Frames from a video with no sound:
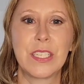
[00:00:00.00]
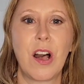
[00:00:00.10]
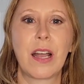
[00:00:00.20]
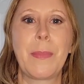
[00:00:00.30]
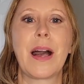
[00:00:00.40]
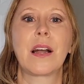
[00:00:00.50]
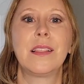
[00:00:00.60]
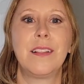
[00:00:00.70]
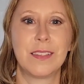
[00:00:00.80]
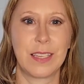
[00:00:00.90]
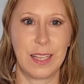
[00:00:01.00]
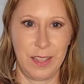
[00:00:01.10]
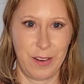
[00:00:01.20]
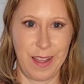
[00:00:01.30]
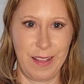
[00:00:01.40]
going to talk about Closet
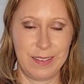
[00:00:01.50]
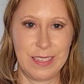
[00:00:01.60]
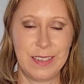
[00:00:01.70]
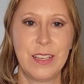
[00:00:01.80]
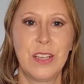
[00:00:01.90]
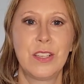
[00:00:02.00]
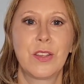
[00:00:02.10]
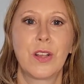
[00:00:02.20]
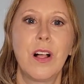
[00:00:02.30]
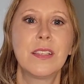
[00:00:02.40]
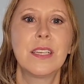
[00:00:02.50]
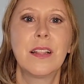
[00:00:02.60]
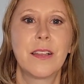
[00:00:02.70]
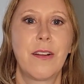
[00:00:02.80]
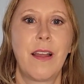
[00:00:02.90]
Clearout. So Closet
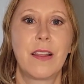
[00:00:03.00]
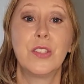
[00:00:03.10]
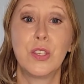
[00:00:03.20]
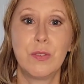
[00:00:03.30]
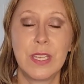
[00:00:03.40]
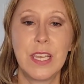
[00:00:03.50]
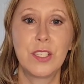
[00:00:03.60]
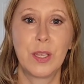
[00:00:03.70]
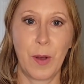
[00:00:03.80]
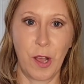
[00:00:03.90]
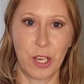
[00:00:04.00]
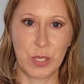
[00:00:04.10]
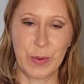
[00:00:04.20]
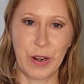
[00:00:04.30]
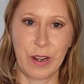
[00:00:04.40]
Clearout is unique to
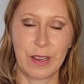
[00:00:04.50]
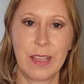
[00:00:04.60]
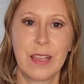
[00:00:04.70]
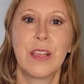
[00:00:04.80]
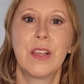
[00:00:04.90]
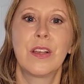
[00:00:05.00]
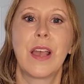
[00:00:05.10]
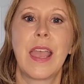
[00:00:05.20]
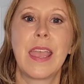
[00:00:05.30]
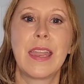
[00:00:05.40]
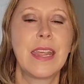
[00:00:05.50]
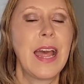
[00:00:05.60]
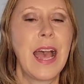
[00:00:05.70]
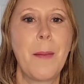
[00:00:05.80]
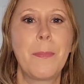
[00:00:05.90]
Poshmark, and it
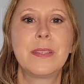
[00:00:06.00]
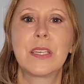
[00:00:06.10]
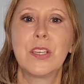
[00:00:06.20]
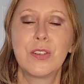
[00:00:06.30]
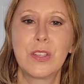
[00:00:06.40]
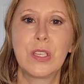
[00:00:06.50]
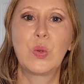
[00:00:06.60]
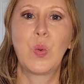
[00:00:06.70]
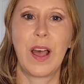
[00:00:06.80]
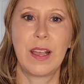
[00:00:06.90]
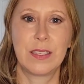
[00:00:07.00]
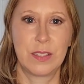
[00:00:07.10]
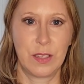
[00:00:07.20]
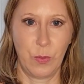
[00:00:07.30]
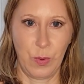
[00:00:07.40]
happens usually
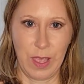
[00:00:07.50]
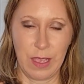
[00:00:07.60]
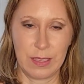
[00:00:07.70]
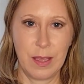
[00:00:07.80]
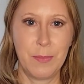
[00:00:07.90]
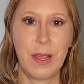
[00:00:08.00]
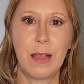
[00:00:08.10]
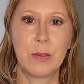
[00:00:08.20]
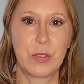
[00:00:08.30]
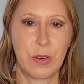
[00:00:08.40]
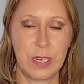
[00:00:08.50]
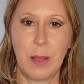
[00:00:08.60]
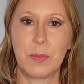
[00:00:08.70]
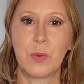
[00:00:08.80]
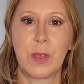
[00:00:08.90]
twice a week, sometimes 3
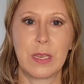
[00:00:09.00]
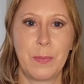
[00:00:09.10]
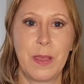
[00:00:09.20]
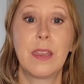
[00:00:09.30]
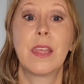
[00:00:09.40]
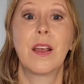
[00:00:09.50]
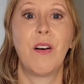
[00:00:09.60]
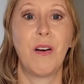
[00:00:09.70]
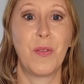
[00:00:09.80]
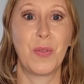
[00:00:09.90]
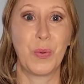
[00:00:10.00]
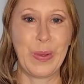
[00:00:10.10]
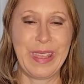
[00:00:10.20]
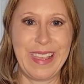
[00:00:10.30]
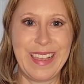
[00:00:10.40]
times a week, depending on the
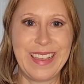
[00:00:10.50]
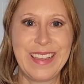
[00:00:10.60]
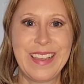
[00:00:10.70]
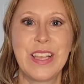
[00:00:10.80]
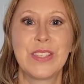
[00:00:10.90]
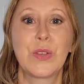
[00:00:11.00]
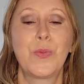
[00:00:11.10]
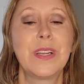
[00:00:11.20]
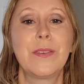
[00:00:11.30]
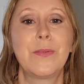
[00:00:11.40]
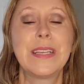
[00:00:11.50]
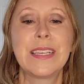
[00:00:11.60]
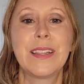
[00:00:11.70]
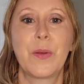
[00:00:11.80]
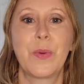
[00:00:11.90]
week. So
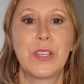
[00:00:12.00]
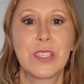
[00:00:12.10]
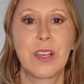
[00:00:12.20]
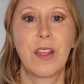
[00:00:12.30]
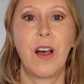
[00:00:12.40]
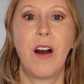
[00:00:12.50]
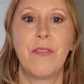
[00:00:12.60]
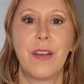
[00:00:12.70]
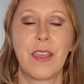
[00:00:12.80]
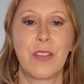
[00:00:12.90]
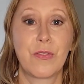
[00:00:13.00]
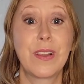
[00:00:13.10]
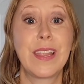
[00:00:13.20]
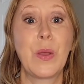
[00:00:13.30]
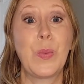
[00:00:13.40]
recently we just got off a
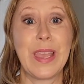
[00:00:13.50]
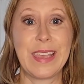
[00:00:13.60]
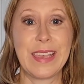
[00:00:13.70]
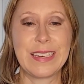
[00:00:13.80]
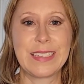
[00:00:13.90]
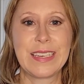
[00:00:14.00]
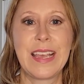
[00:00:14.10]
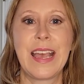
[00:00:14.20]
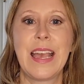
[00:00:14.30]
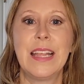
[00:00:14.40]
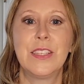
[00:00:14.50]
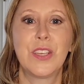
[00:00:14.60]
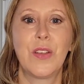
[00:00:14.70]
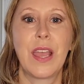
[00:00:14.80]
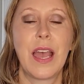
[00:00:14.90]
3-day weekend, and
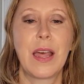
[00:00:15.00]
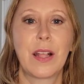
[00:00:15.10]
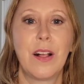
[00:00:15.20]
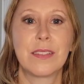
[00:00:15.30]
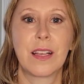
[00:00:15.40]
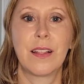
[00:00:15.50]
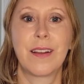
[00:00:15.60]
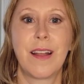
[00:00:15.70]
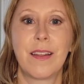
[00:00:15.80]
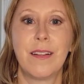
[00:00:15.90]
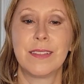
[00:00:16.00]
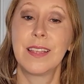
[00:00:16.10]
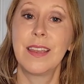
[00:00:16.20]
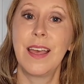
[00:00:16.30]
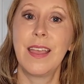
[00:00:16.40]
so they had a Closet Clearout on
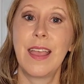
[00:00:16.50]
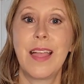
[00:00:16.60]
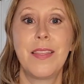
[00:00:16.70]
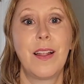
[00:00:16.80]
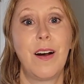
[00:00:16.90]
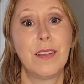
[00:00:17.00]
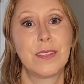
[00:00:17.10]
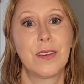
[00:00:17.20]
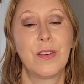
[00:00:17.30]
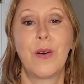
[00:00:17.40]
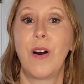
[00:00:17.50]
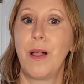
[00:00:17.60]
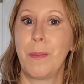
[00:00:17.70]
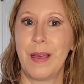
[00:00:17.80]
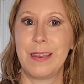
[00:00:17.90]
Sunday and then also
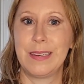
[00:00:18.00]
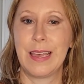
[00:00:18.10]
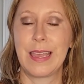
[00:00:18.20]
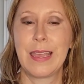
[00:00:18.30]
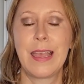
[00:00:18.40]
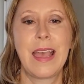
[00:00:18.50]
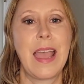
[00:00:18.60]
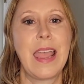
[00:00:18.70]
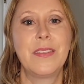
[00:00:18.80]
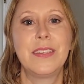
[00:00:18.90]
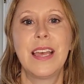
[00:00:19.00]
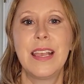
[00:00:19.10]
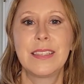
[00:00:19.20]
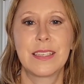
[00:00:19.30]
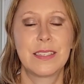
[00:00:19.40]
on Monday. And the
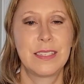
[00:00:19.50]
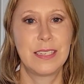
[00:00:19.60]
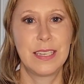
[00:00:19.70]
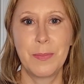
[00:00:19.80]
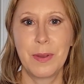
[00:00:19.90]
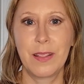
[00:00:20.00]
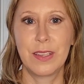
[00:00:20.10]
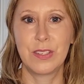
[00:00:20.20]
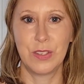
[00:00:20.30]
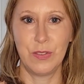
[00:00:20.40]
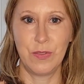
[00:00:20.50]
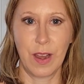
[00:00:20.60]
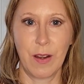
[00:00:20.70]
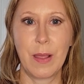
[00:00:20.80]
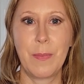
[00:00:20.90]
days typically do
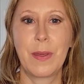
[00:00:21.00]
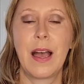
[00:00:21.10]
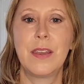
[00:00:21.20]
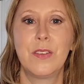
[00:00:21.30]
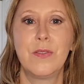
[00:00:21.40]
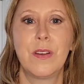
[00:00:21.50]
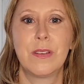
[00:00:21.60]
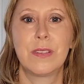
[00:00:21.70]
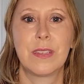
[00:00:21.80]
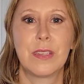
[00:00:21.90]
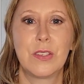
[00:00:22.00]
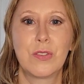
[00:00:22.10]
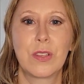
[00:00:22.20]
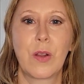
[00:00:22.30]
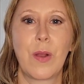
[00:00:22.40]
vary, but I do notice that it's
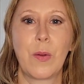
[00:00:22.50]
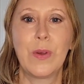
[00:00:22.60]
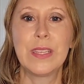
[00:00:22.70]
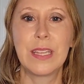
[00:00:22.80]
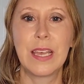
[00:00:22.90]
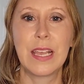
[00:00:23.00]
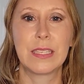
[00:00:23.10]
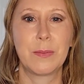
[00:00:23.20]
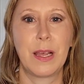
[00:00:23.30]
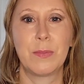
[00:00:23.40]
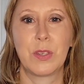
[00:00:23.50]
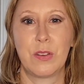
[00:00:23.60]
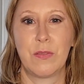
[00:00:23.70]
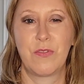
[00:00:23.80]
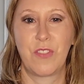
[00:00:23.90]
usually around Wednesday and sometimes on
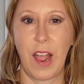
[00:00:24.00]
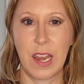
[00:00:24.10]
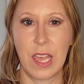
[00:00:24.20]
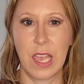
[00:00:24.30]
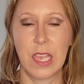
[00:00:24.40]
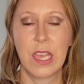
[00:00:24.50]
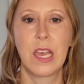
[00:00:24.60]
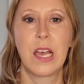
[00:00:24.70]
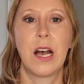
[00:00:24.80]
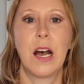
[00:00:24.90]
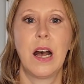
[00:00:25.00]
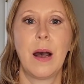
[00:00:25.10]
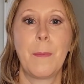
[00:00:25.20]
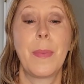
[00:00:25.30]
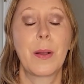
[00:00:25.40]
a Friday.
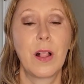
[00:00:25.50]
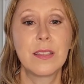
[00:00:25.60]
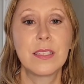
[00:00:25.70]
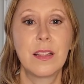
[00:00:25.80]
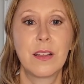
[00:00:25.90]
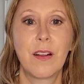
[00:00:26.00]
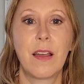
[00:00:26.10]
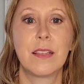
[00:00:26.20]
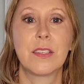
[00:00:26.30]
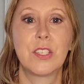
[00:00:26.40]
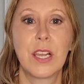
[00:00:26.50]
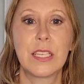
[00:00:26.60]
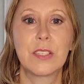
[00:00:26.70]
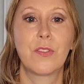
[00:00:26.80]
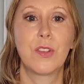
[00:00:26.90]
But Closet Clearout is a
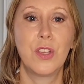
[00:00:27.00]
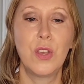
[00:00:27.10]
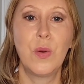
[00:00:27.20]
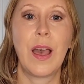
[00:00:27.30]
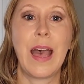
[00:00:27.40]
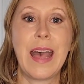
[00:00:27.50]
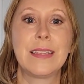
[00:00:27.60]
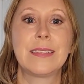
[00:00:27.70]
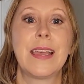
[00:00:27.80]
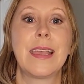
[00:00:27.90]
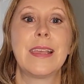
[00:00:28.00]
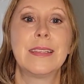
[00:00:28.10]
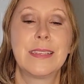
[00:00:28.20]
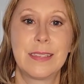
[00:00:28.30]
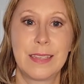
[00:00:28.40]
chance for you as a
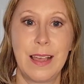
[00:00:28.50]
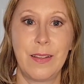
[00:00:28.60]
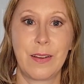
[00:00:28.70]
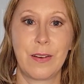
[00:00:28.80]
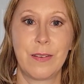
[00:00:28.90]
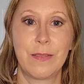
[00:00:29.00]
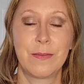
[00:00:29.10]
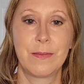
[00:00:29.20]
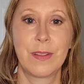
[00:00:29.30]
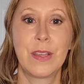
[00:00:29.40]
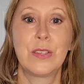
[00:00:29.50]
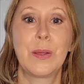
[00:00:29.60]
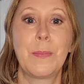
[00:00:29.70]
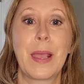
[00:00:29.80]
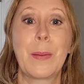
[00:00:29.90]
seller
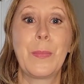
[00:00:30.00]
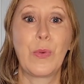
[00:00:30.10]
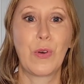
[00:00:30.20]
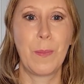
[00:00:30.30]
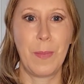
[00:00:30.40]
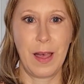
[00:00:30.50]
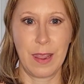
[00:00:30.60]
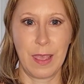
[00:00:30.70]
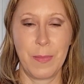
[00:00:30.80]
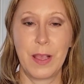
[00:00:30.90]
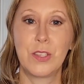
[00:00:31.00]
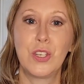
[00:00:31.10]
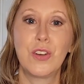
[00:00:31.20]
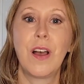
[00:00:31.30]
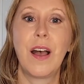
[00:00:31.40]
to make more money because
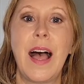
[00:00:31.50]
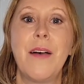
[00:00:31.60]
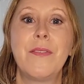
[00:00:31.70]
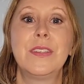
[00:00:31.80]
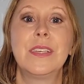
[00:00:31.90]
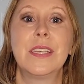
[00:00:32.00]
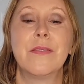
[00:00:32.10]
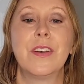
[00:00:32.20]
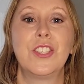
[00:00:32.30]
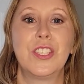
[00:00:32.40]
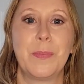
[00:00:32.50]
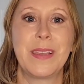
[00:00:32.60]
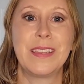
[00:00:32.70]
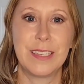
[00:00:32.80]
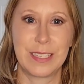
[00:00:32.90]
you're having to give a
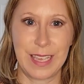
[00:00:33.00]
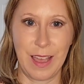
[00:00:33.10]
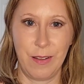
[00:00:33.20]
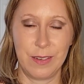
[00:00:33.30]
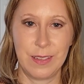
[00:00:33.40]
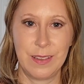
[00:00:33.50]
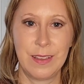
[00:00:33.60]
shipping discount.